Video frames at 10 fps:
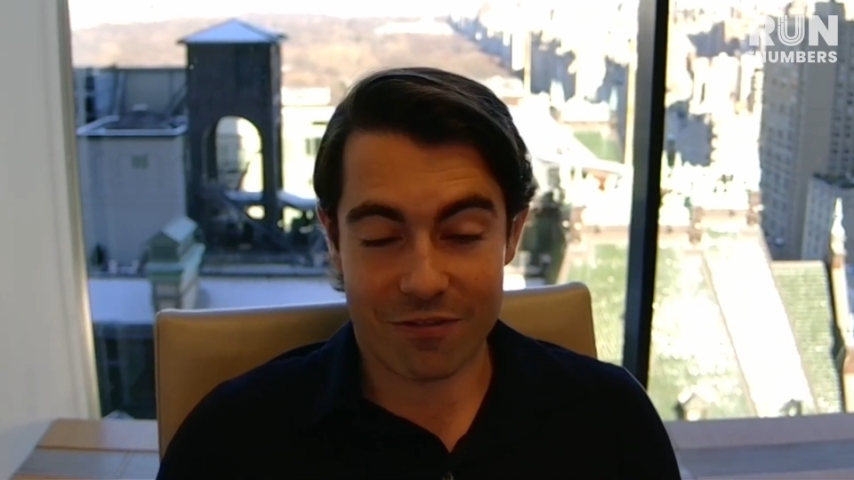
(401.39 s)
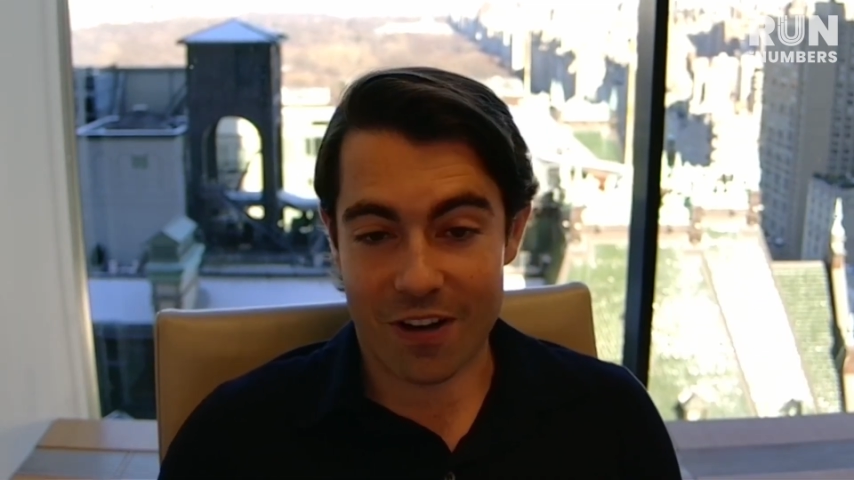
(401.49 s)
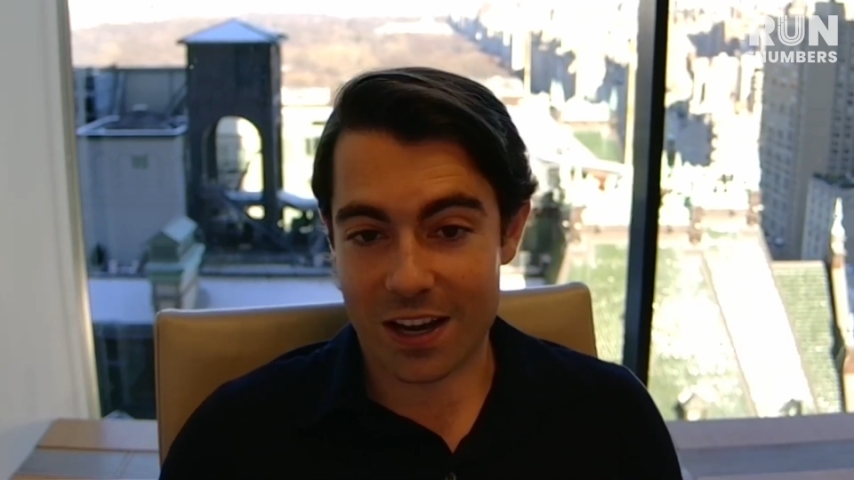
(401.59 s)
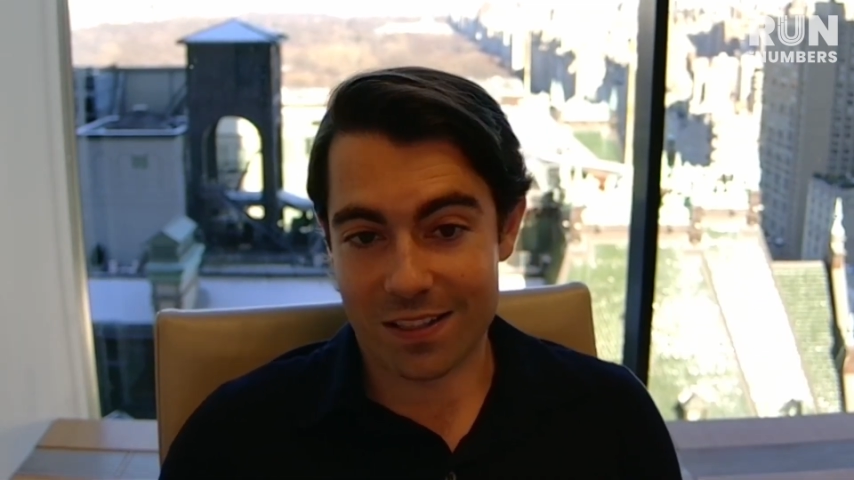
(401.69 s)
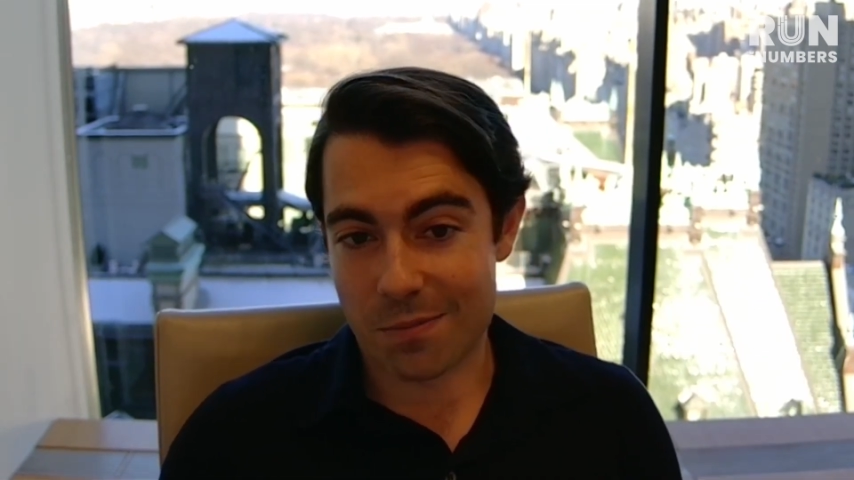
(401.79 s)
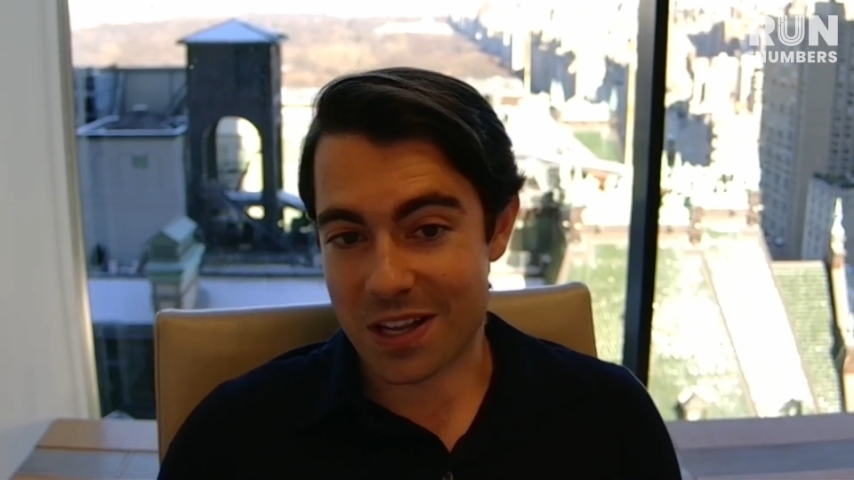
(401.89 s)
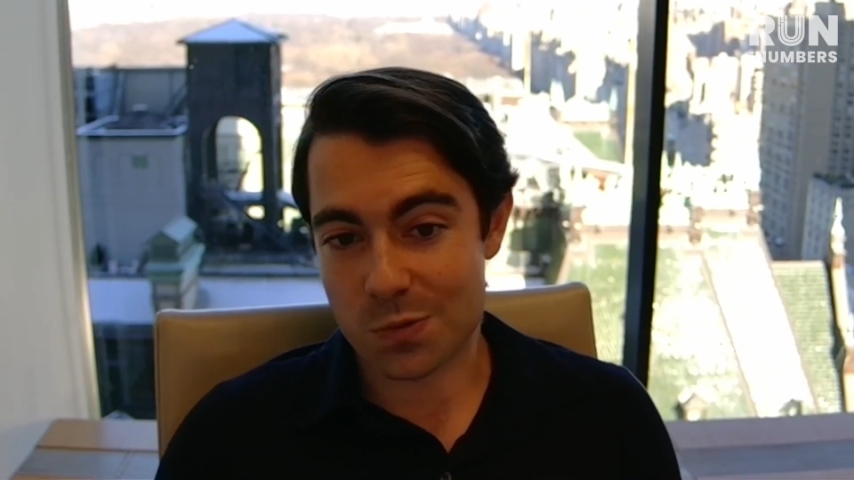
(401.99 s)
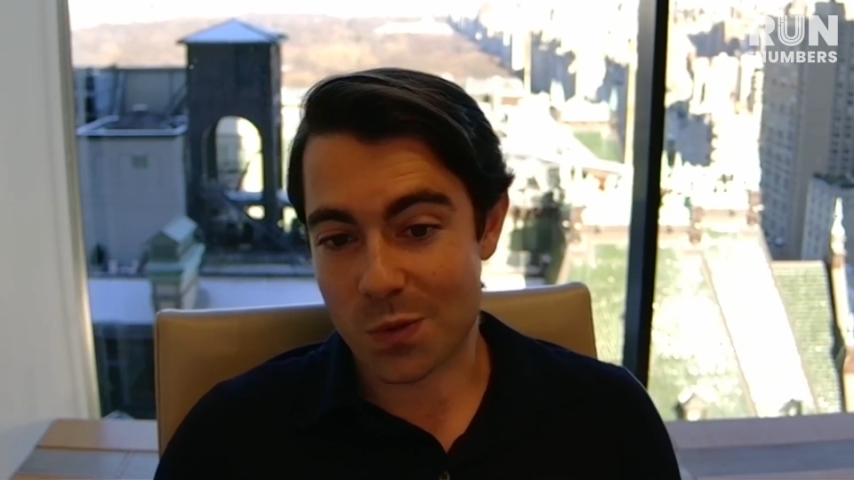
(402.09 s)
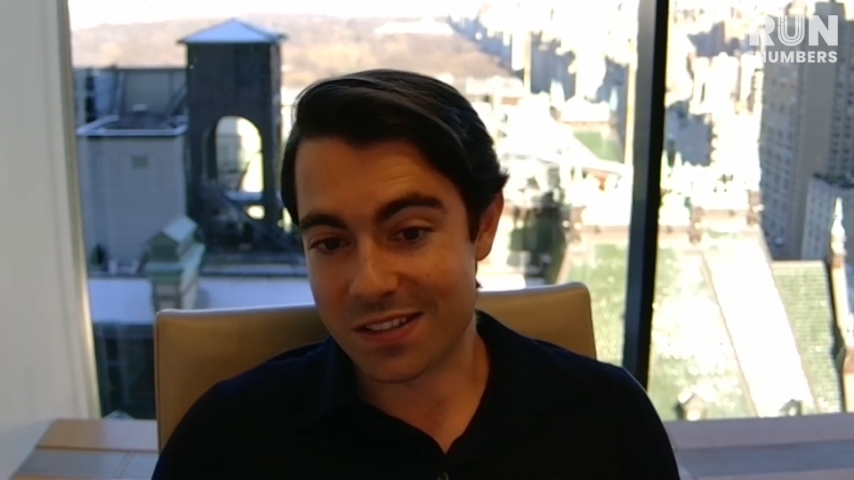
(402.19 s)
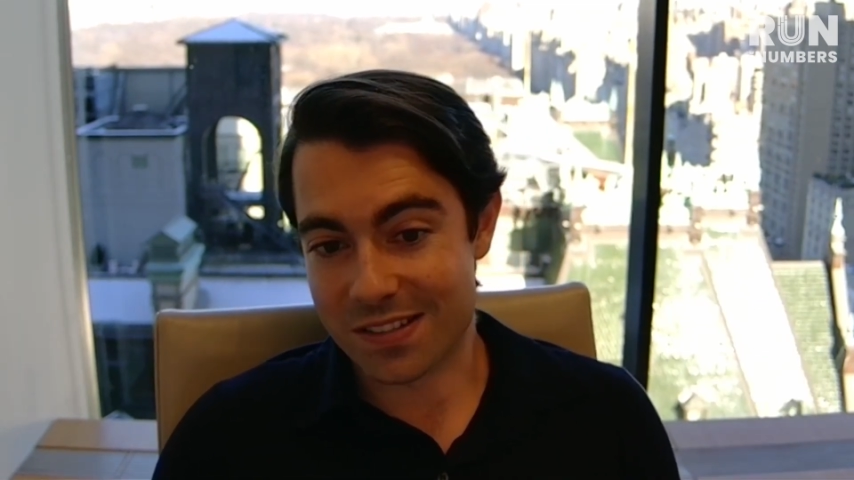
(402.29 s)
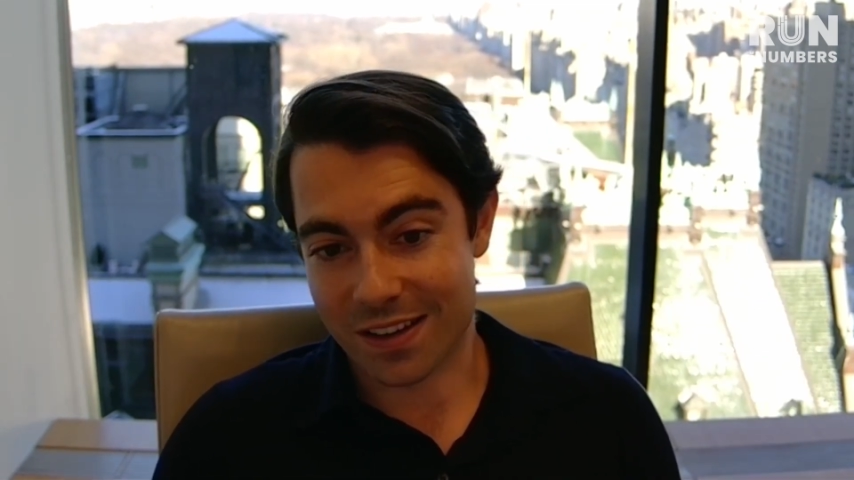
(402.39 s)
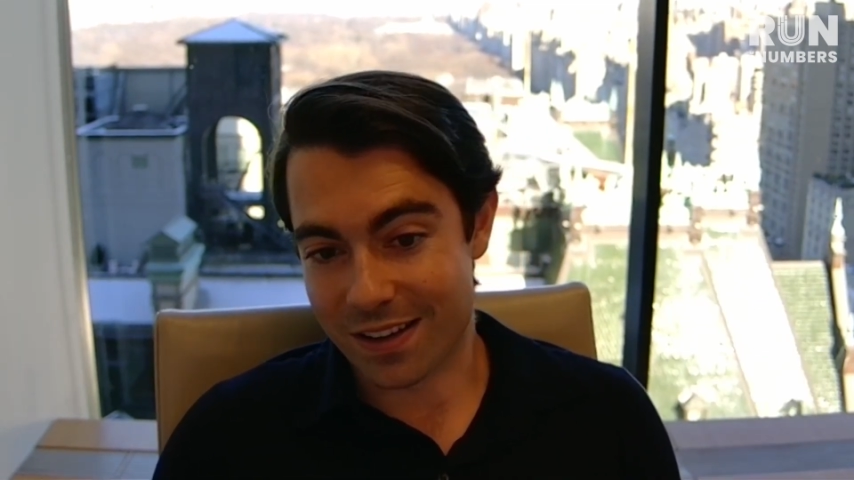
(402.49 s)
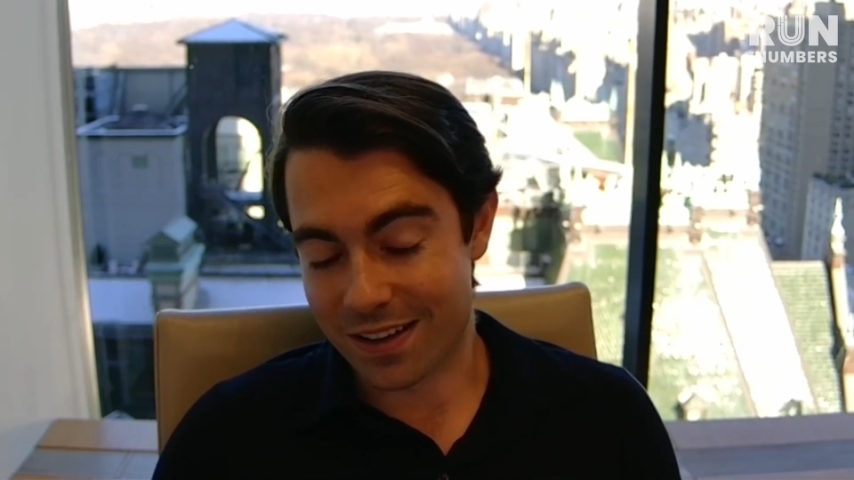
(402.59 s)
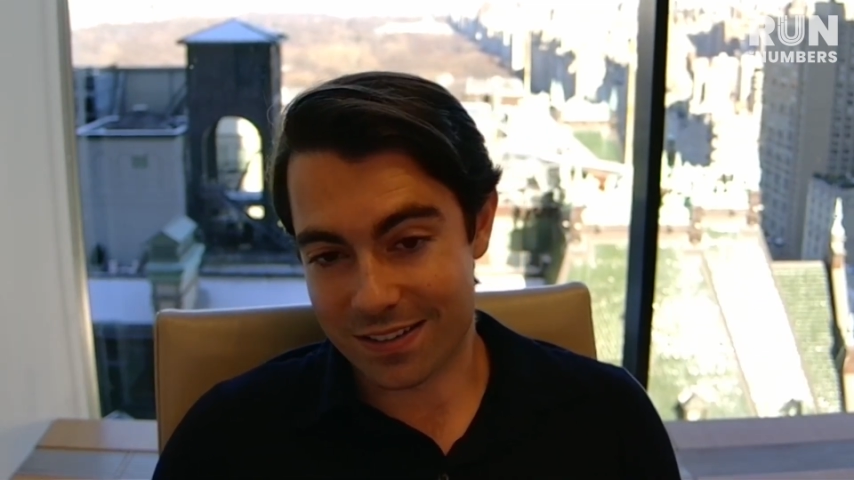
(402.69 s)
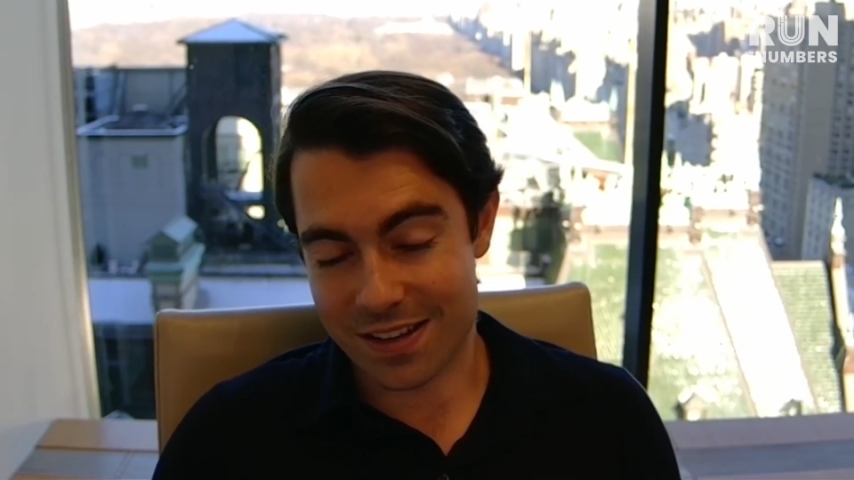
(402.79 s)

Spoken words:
finding the best way to